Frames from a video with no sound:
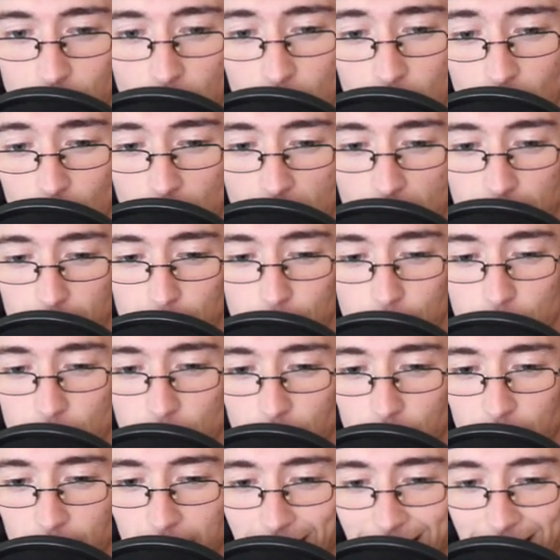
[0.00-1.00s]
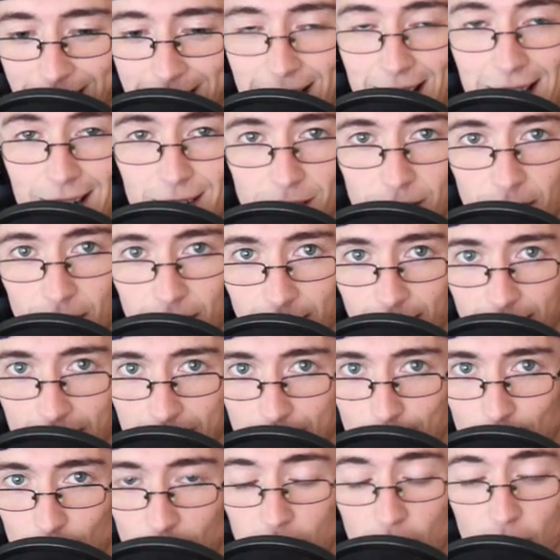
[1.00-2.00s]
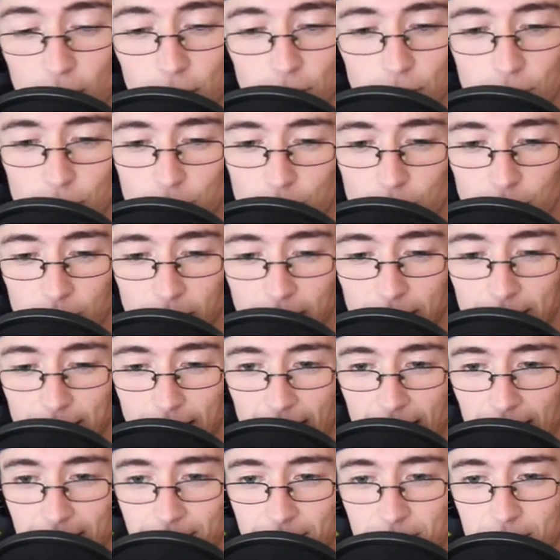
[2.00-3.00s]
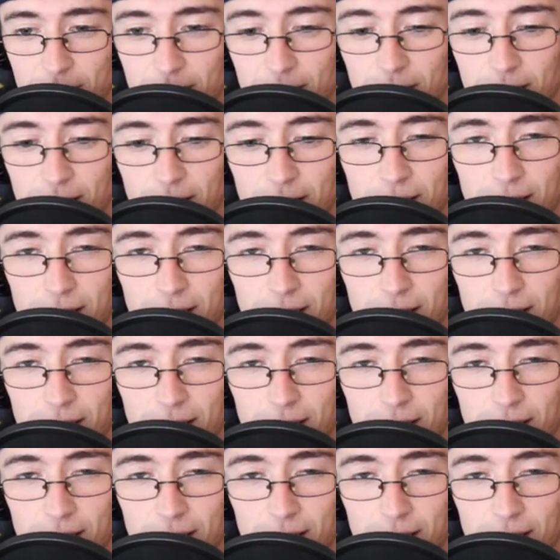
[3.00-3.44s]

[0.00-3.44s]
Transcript: in Colorado, so like the 10 o'clock game, usually that's